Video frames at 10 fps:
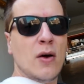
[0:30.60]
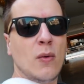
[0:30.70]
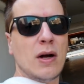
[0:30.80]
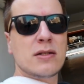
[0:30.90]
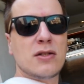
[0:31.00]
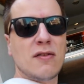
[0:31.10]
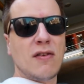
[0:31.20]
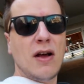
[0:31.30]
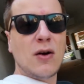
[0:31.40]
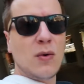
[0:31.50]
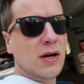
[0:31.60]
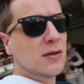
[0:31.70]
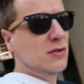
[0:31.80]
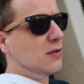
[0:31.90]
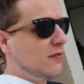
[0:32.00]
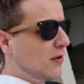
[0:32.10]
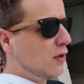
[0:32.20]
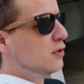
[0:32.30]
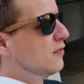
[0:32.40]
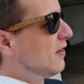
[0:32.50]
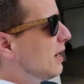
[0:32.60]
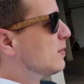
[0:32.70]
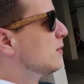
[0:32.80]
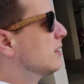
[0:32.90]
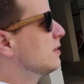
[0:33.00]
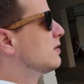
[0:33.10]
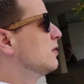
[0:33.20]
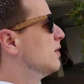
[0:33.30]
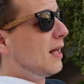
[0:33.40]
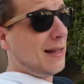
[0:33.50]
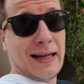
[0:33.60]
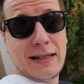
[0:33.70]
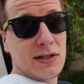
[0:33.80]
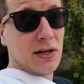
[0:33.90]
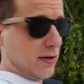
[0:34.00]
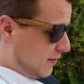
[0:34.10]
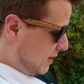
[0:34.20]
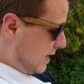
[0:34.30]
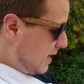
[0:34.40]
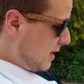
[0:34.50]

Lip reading: Welcome to the vlog. Welcome to Volos Vibes. Welcome to a late start of the day.